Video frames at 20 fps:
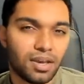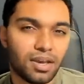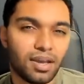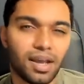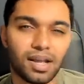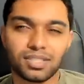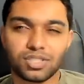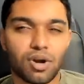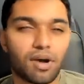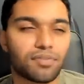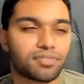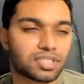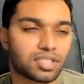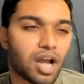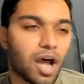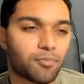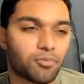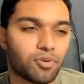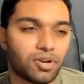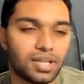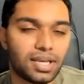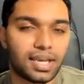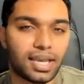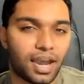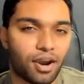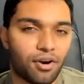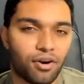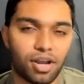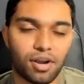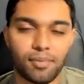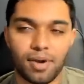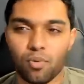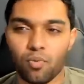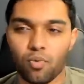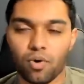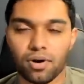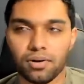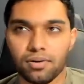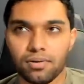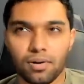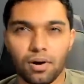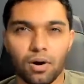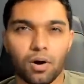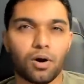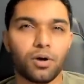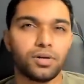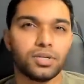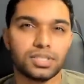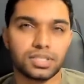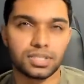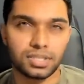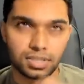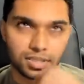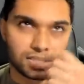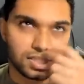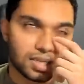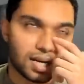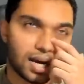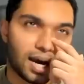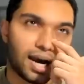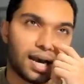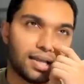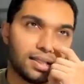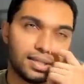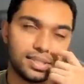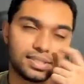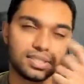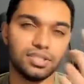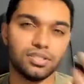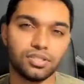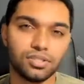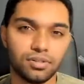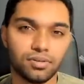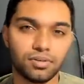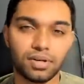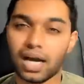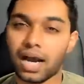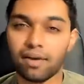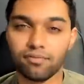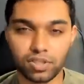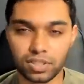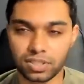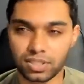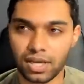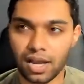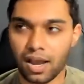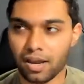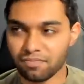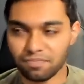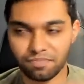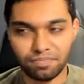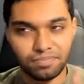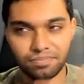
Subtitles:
And so I've stopped really caring about what artists I listen to. I've just got